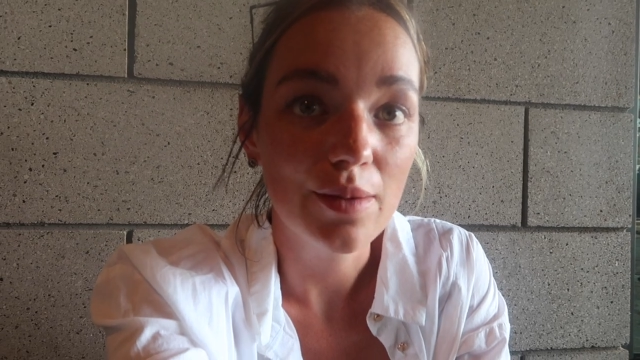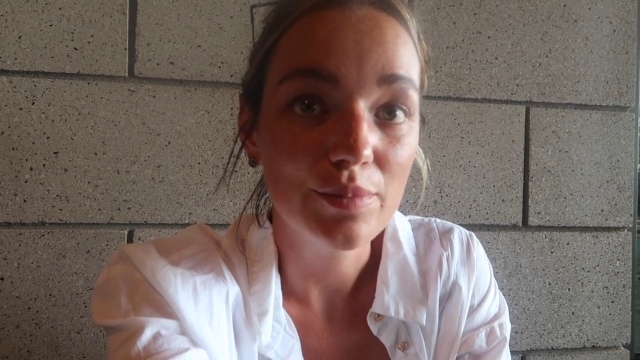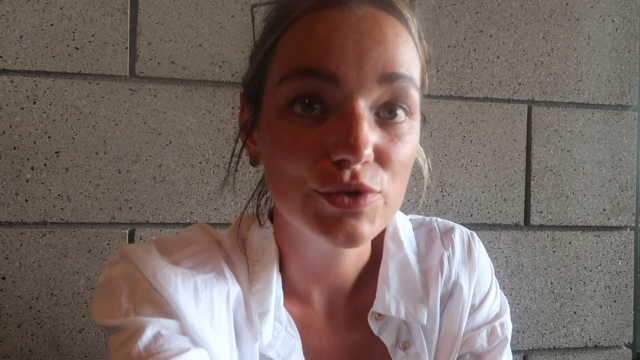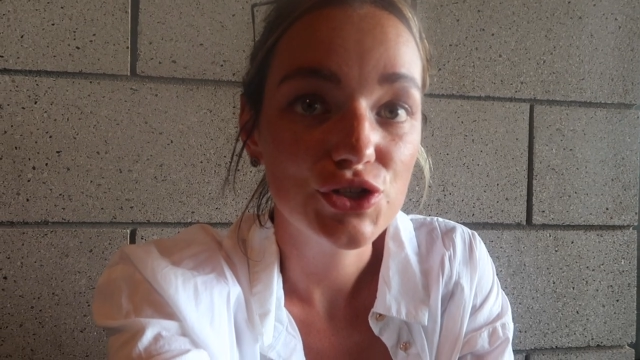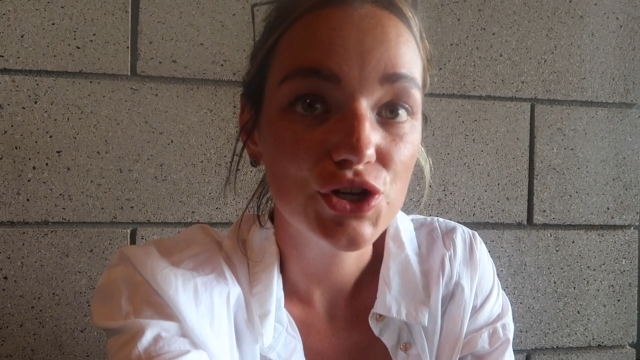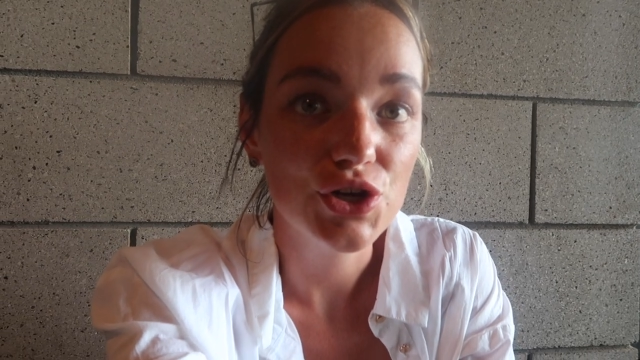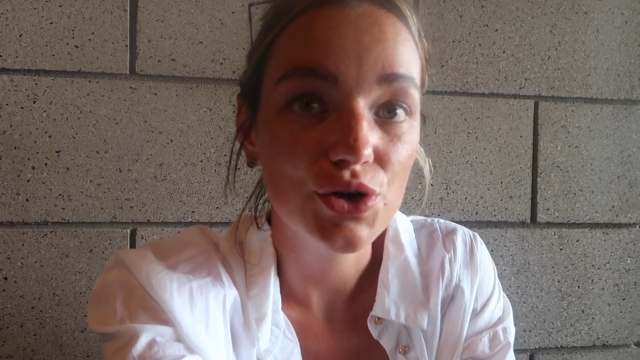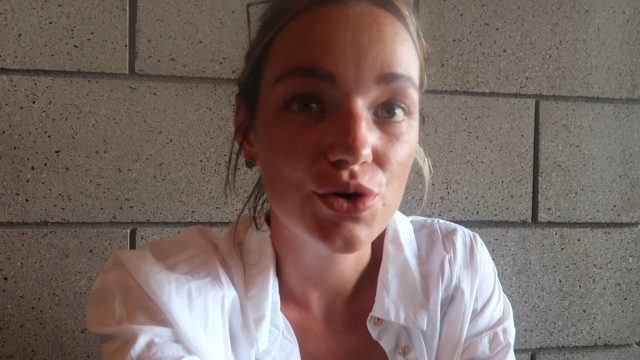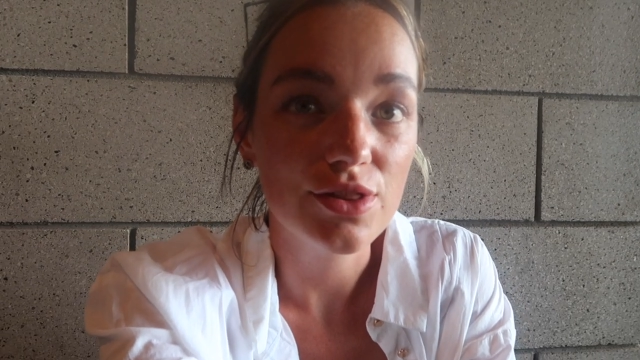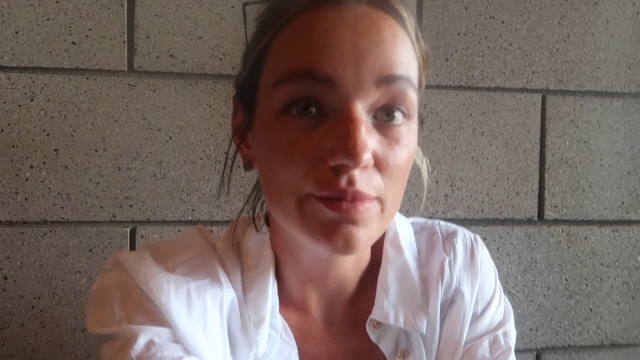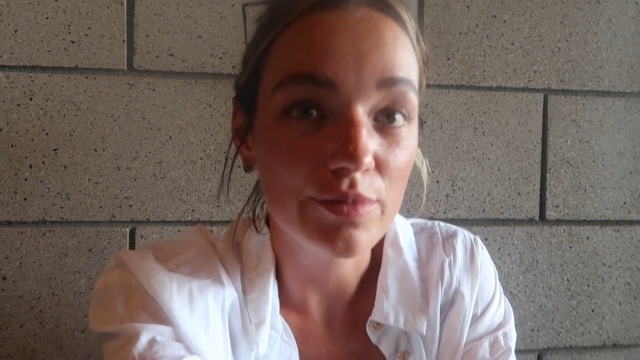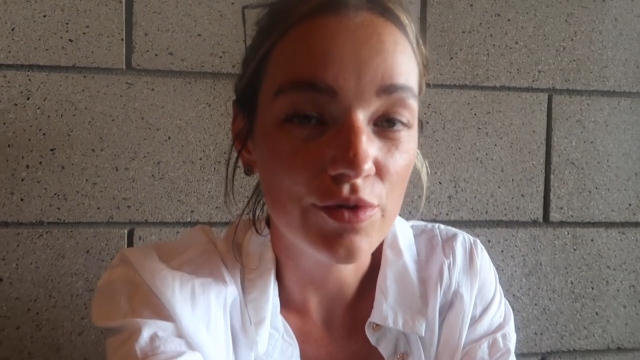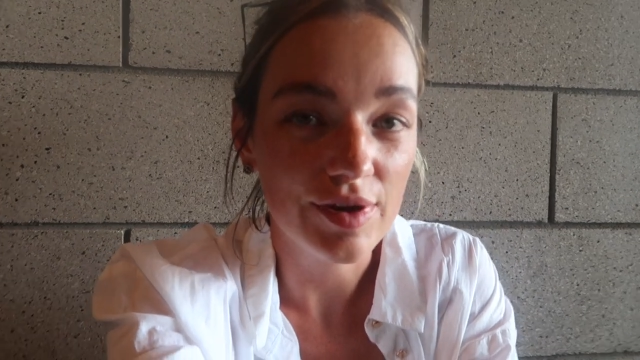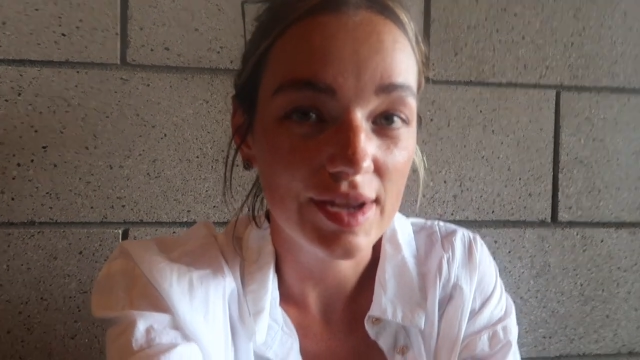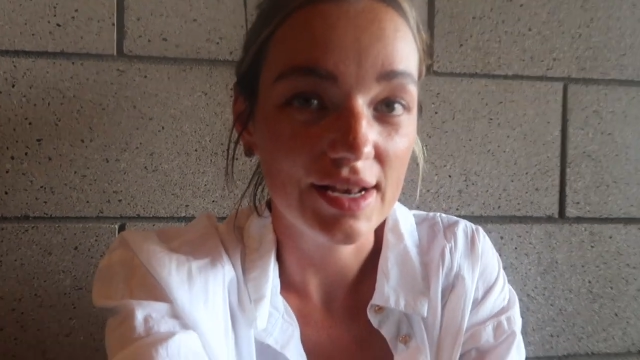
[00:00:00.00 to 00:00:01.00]
come to
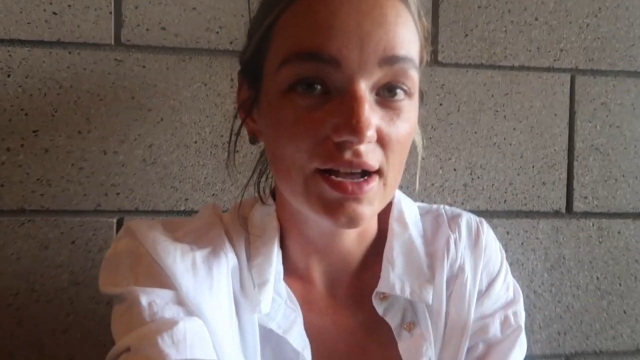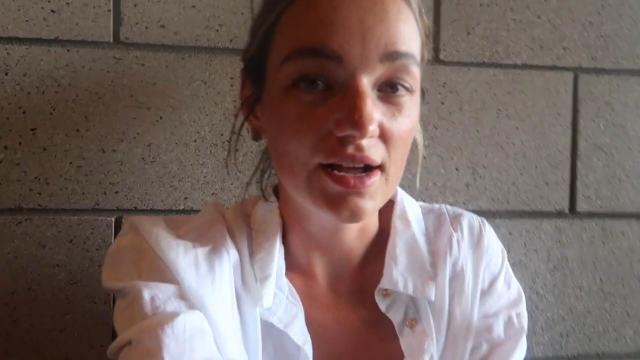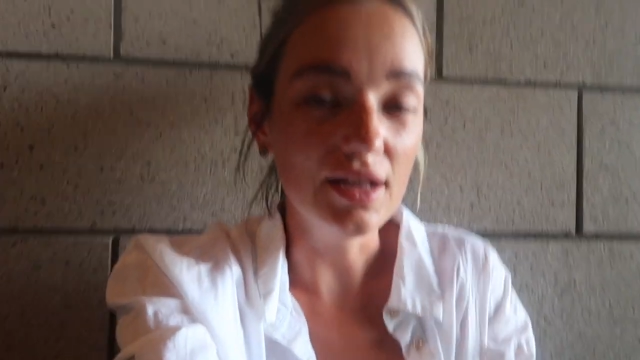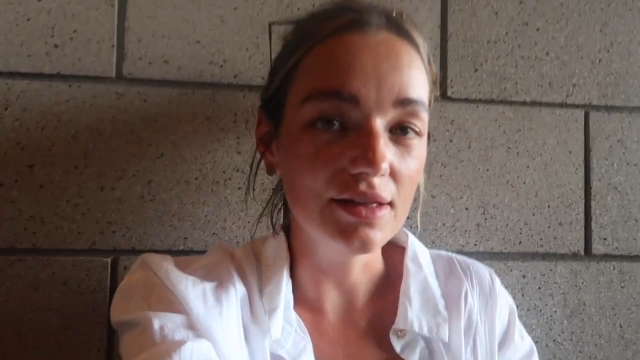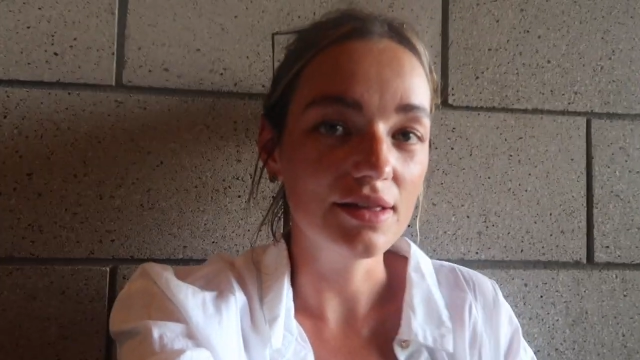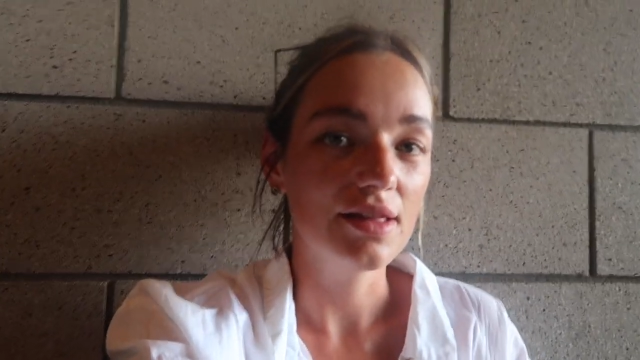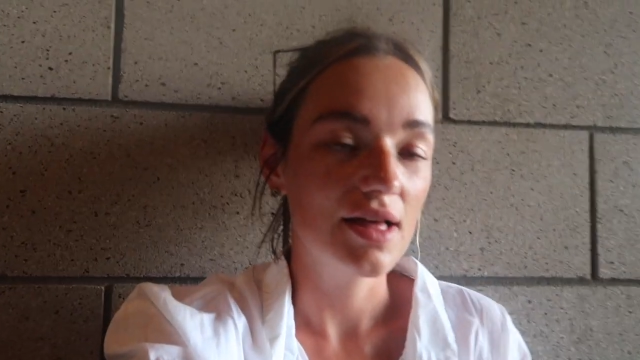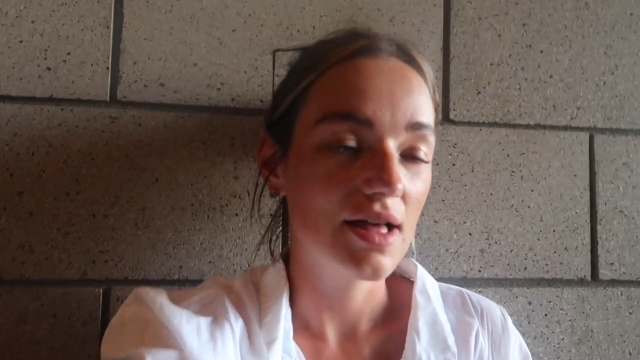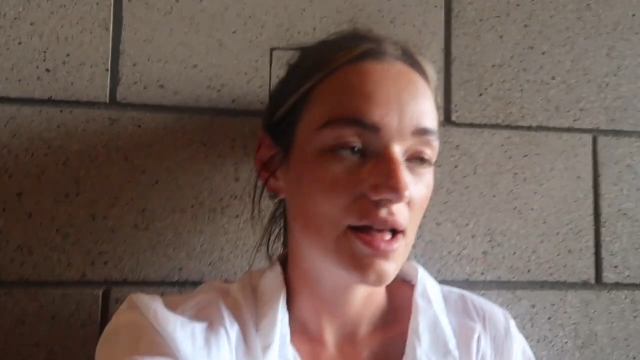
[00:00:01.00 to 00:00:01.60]
the marina.